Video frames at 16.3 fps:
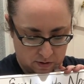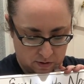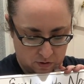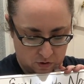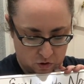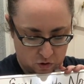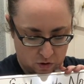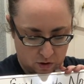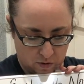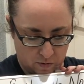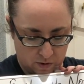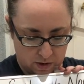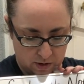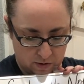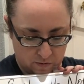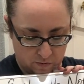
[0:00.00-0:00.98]
I'll draw
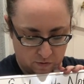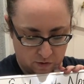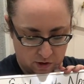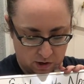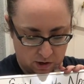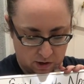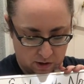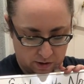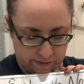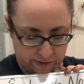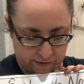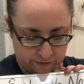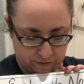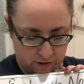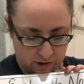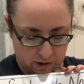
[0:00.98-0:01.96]
one in for you on the
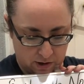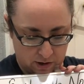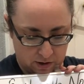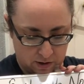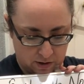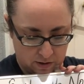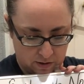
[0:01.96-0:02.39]
fly.